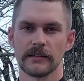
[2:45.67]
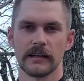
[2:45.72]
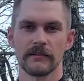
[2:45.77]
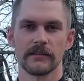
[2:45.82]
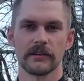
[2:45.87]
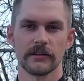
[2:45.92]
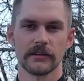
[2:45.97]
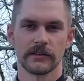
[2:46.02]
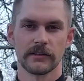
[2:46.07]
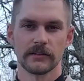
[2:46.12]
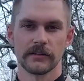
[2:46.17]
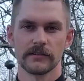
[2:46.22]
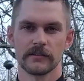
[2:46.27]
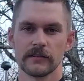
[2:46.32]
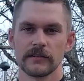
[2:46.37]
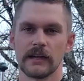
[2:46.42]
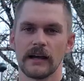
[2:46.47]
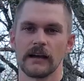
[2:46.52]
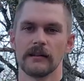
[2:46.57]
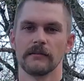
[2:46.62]
safety issues with
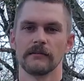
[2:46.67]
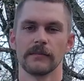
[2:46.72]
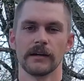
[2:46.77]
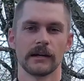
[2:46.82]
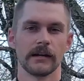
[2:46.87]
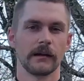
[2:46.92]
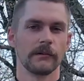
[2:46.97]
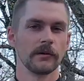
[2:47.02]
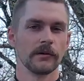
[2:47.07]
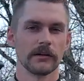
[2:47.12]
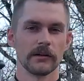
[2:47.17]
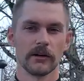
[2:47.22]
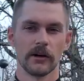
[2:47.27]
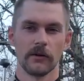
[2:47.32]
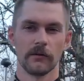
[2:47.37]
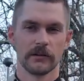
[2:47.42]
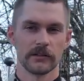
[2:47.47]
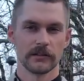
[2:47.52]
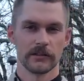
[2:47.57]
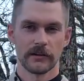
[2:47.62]
not being able to know
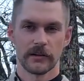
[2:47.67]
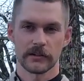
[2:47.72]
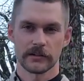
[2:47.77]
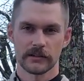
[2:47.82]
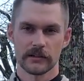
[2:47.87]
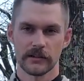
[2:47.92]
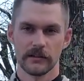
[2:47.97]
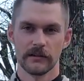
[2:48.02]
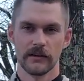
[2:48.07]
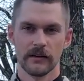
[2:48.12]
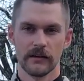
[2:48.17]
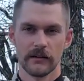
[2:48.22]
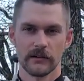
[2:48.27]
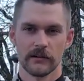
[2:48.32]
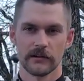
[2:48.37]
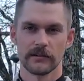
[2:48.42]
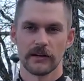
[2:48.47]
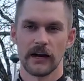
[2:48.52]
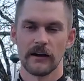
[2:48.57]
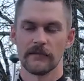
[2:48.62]
which direction they're
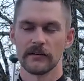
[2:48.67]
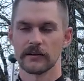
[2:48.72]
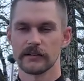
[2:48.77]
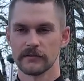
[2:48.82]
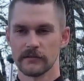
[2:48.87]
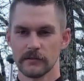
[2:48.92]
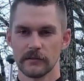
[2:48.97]
traveling. So